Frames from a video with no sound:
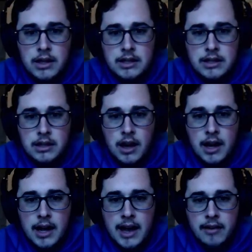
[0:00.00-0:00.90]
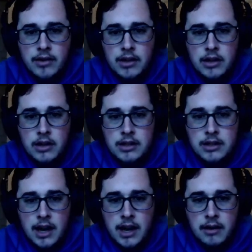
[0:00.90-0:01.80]
He's not having a good
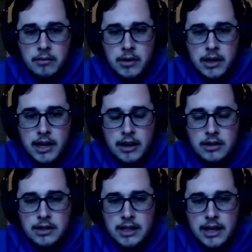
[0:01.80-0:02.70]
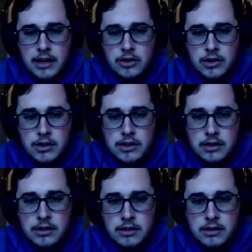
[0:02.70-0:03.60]
time, but here's the
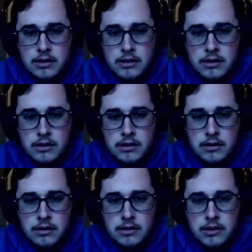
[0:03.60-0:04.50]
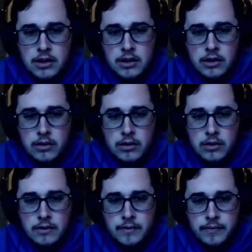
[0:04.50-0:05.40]
entrance. So,
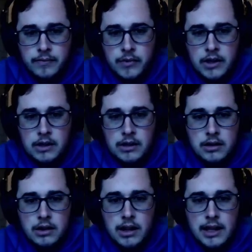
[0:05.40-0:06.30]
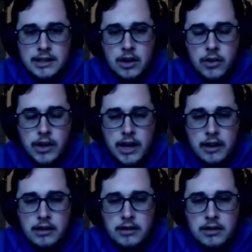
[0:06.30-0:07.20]
let's go into
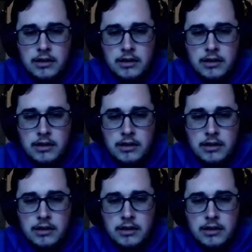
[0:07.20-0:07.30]
here.